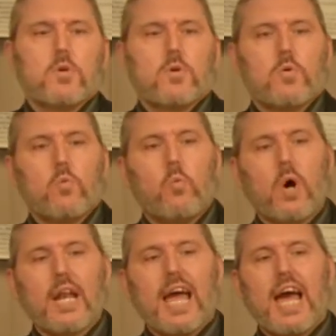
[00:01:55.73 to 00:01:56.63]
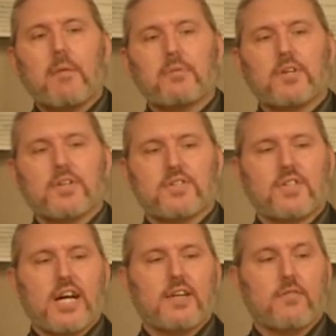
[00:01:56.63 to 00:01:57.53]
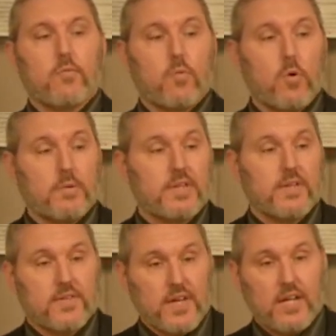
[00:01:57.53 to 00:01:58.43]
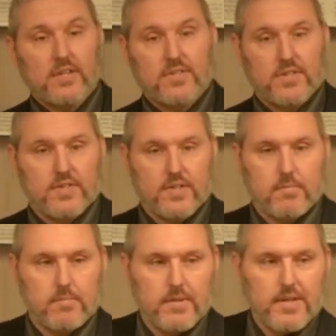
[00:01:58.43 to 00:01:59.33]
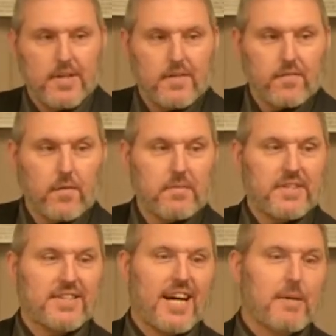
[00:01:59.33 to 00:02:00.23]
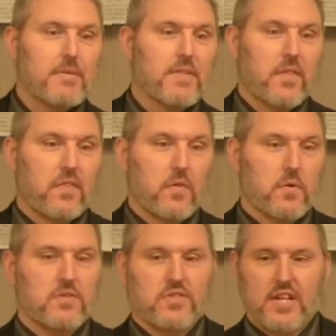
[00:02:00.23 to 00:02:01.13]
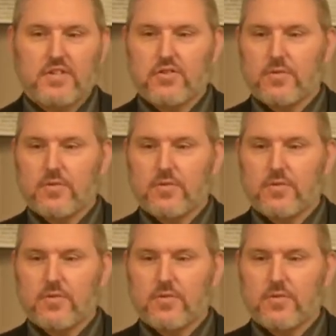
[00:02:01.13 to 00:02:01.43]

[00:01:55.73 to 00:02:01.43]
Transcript: what happened on the side of Roman Catholicism from the time of the third century